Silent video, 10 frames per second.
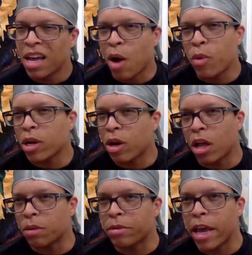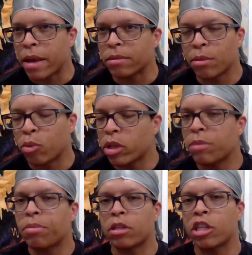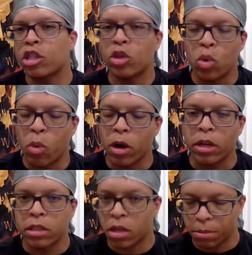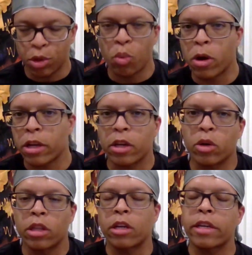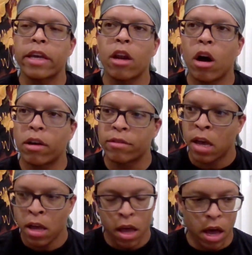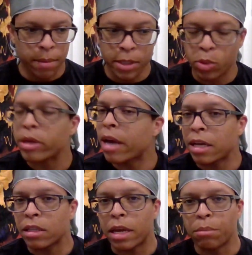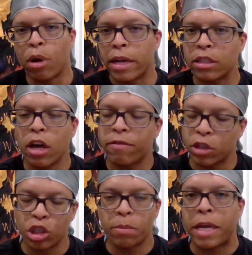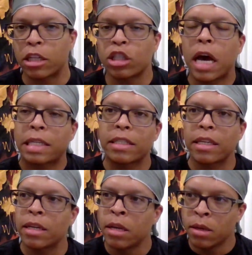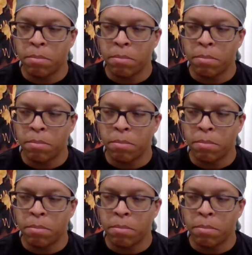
I want to call them games, but really positional work in terms of working on their get-offs between guys like Bryce Huff and Jermaine Johnson,